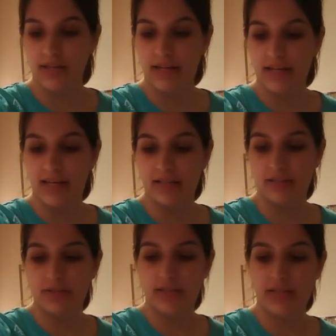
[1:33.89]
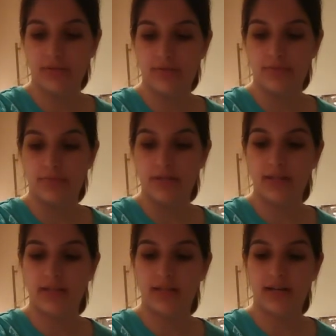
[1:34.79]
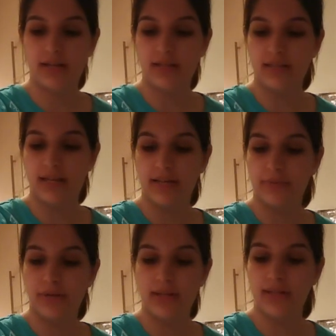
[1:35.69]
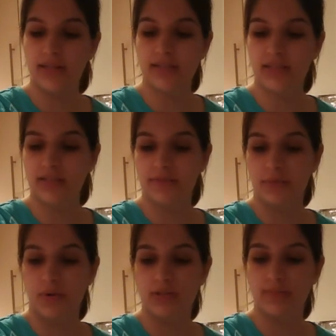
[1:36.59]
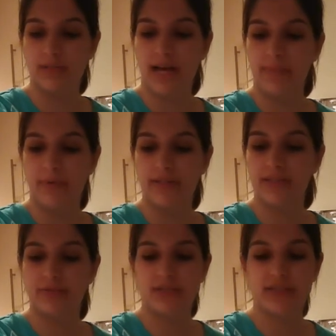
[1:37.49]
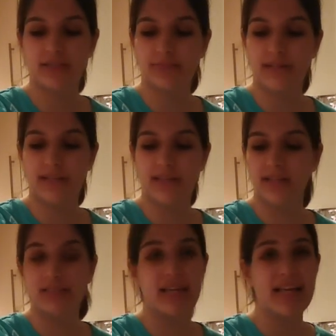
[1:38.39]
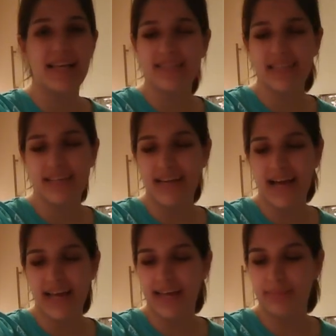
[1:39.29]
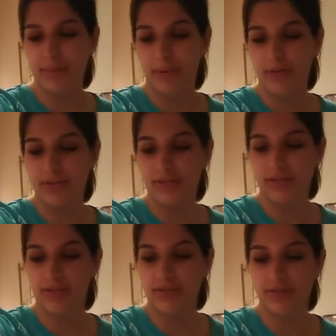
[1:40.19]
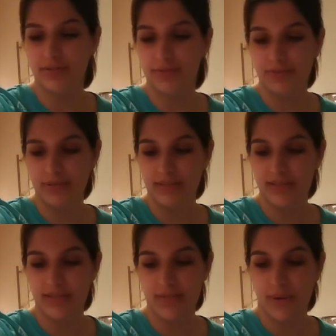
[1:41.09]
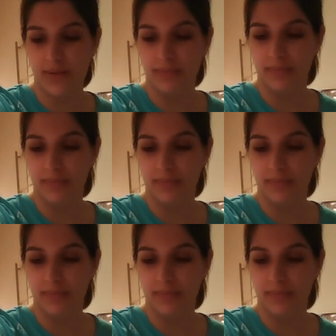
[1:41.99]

Again, you can use real garlic and real onion if you want, but I'm already cooking so many things that I can't be bothered to doing this as well.